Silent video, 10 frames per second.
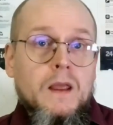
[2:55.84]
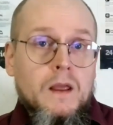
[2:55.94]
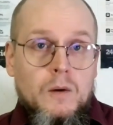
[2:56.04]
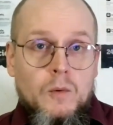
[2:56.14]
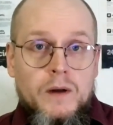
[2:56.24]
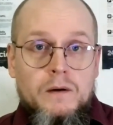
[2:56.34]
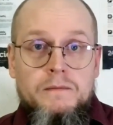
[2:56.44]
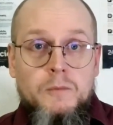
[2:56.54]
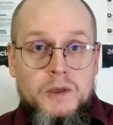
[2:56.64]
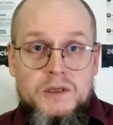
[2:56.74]
one of
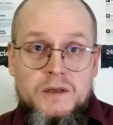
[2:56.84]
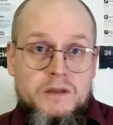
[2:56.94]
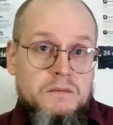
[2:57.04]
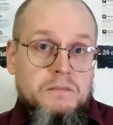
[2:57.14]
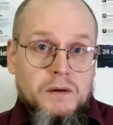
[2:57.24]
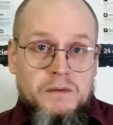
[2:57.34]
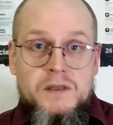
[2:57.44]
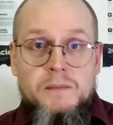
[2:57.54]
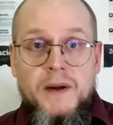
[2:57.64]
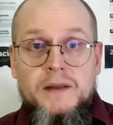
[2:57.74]
which is
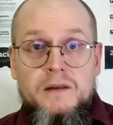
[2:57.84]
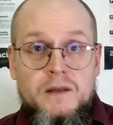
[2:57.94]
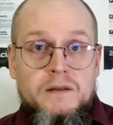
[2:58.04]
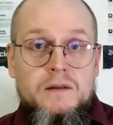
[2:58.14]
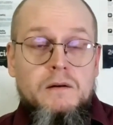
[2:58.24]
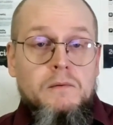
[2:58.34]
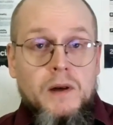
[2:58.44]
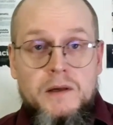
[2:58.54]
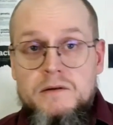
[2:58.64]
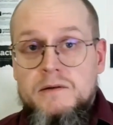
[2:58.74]
participating in the
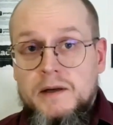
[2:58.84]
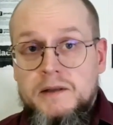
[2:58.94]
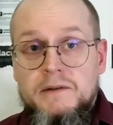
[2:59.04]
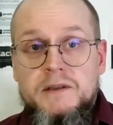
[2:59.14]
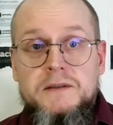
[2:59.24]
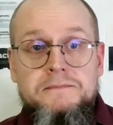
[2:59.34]
religious activity.